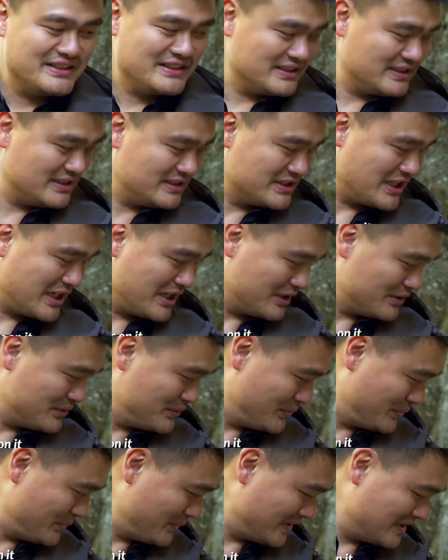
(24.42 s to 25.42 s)
So stick
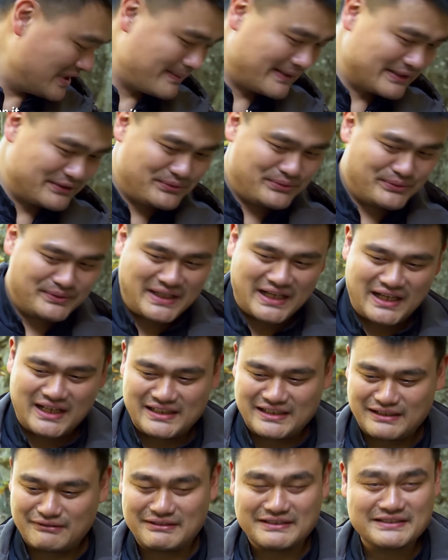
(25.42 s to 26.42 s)
around and let's
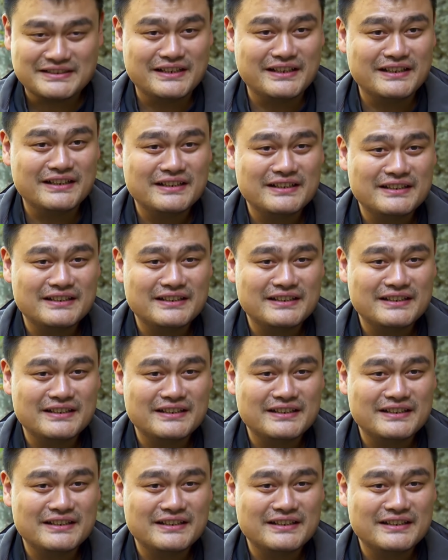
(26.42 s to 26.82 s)
dive into